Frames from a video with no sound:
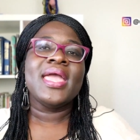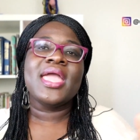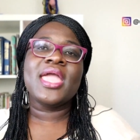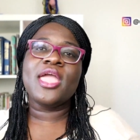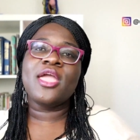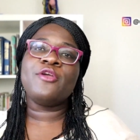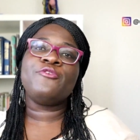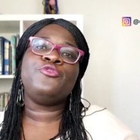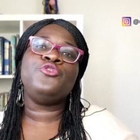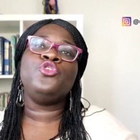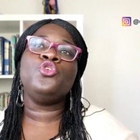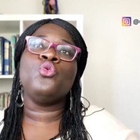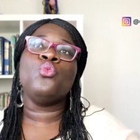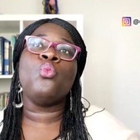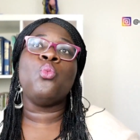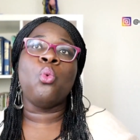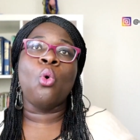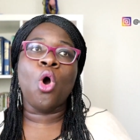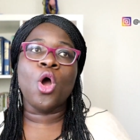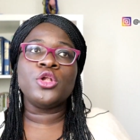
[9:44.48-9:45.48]
If you
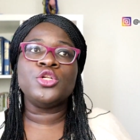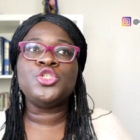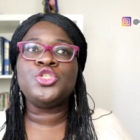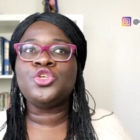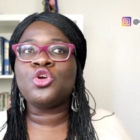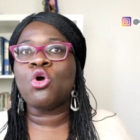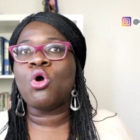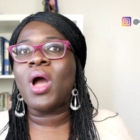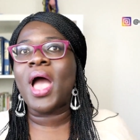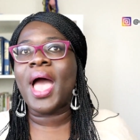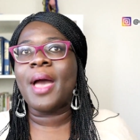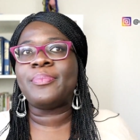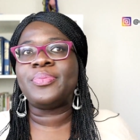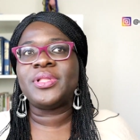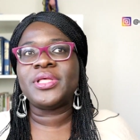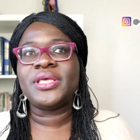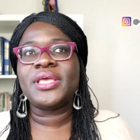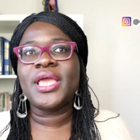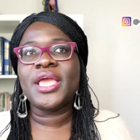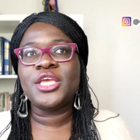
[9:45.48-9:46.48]
want your
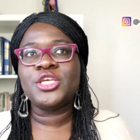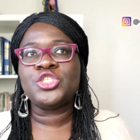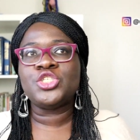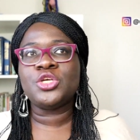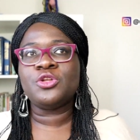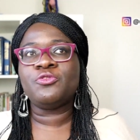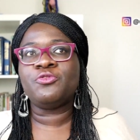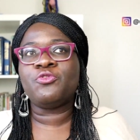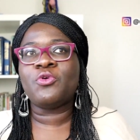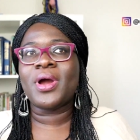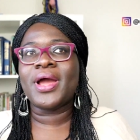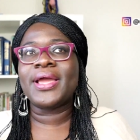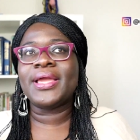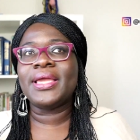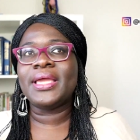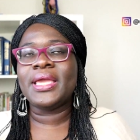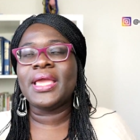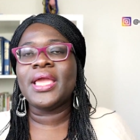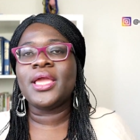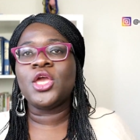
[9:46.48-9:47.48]
application for a
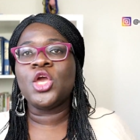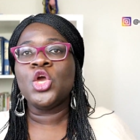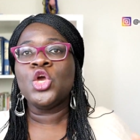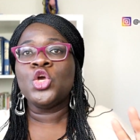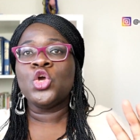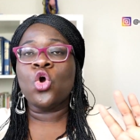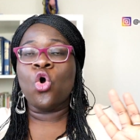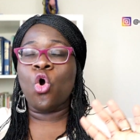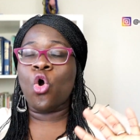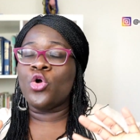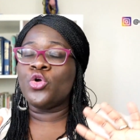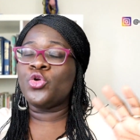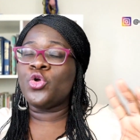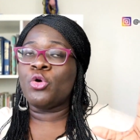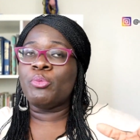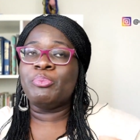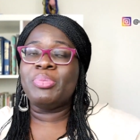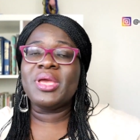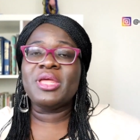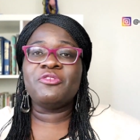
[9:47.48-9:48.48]
gig or
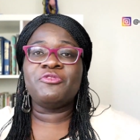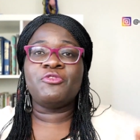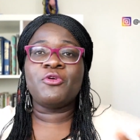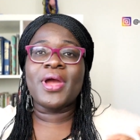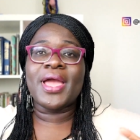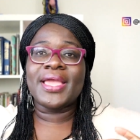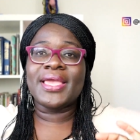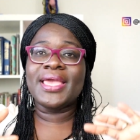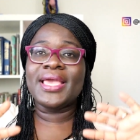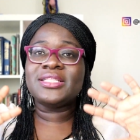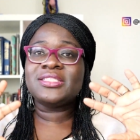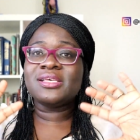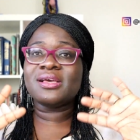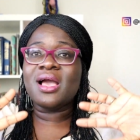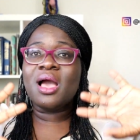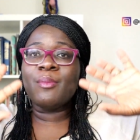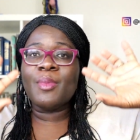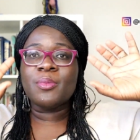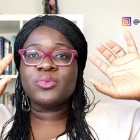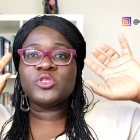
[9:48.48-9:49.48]
your bid for a gig to
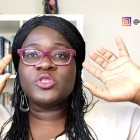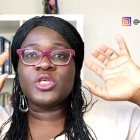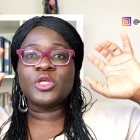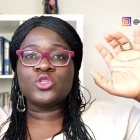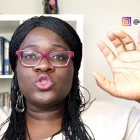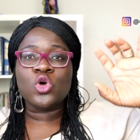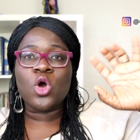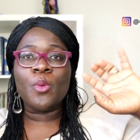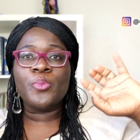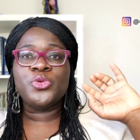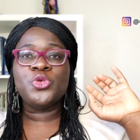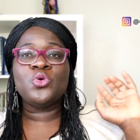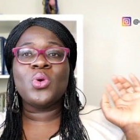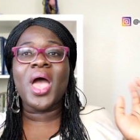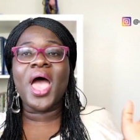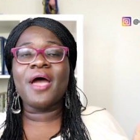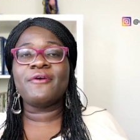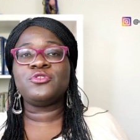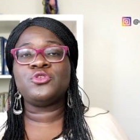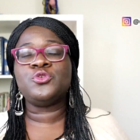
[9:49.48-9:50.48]
come up to the top, you
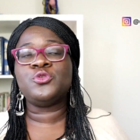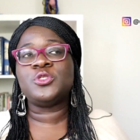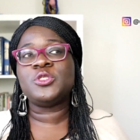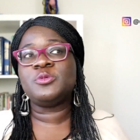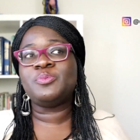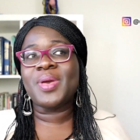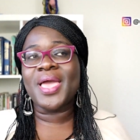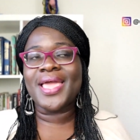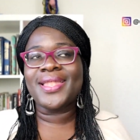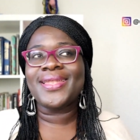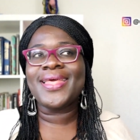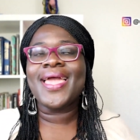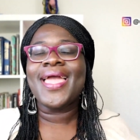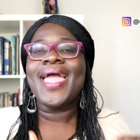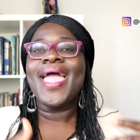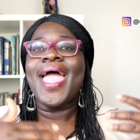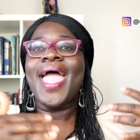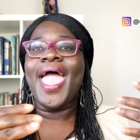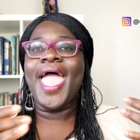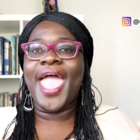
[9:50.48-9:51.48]
have to spend
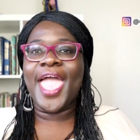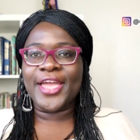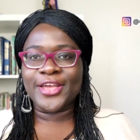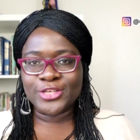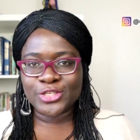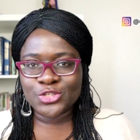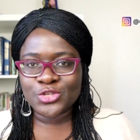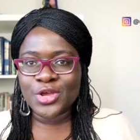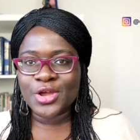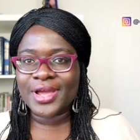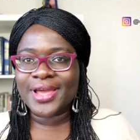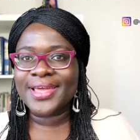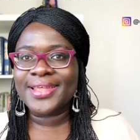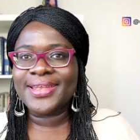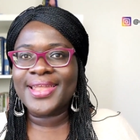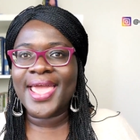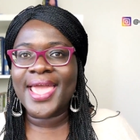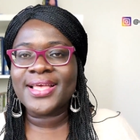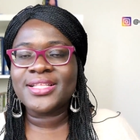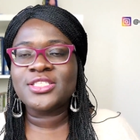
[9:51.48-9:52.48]
extra
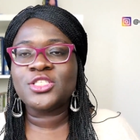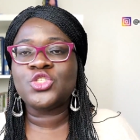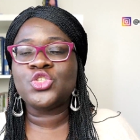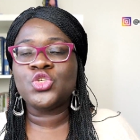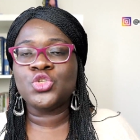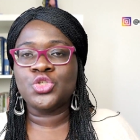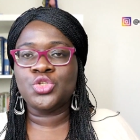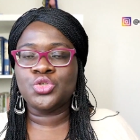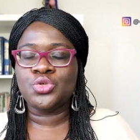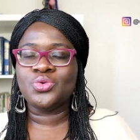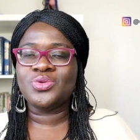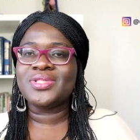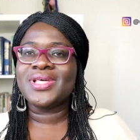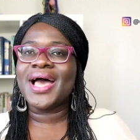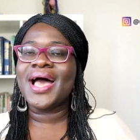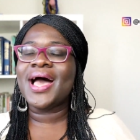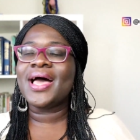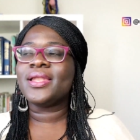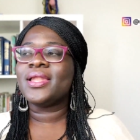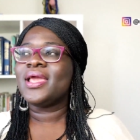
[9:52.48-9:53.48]
connects to do
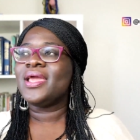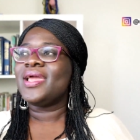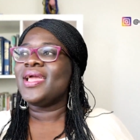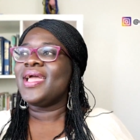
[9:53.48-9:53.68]
that.